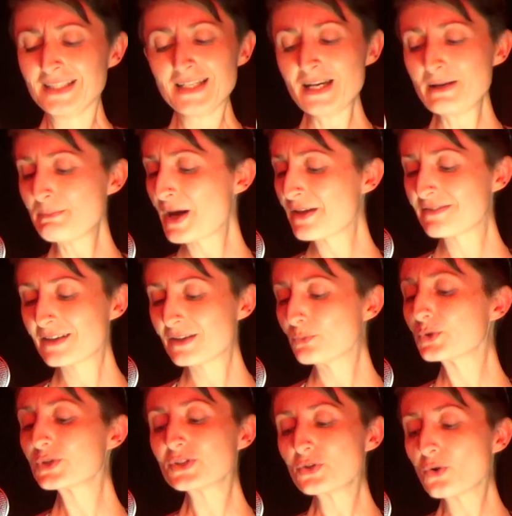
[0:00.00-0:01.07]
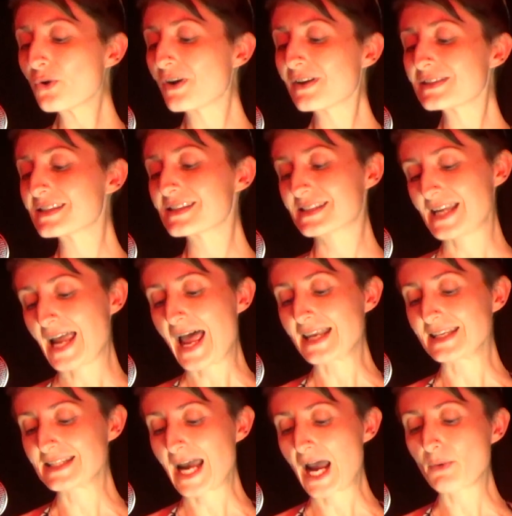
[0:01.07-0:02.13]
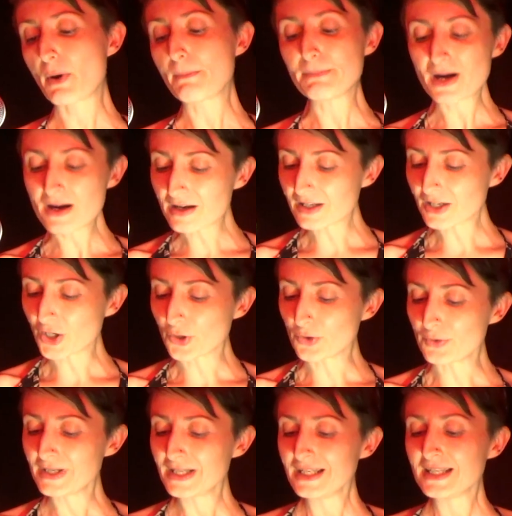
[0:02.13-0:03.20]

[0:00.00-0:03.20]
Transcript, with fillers: Her mother would not understand how a bungalow